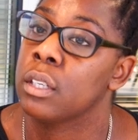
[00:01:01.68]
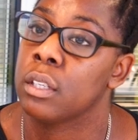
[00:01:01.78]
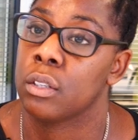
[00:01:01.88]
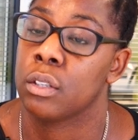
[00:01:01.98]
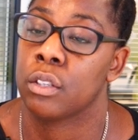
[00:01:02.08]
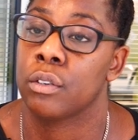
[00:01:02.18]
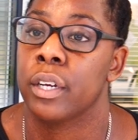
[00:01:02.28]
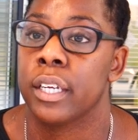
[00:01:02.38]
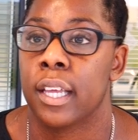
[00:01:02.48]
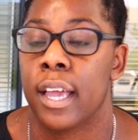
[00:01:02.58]
and discuss
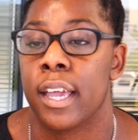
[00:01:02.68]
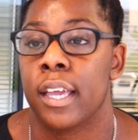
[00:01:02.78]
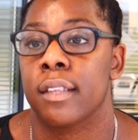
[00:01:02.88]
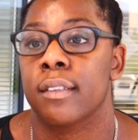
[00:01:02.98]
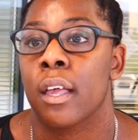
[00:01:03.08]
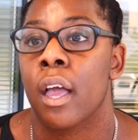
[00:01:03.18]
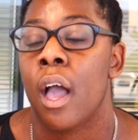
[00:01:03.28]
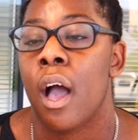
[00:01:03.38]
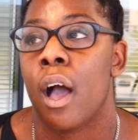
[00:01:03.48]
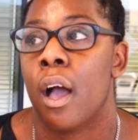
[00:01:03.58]
career days,
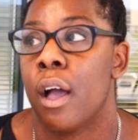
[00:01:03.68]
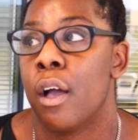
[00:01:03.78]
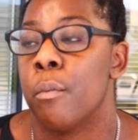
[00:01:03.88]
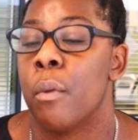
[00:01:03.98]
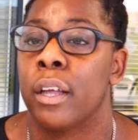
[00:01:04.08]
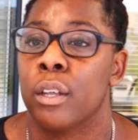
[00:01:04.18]
and